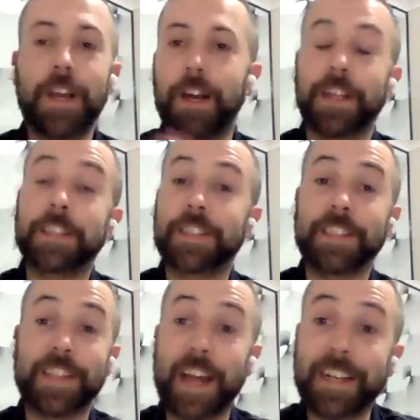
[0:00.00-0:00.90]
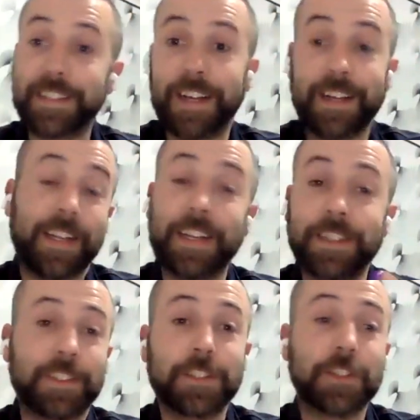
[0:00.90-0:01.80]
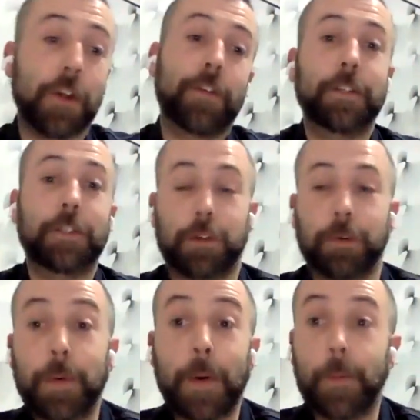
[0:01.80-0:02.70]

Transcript: Yeah, that, and it is so very true.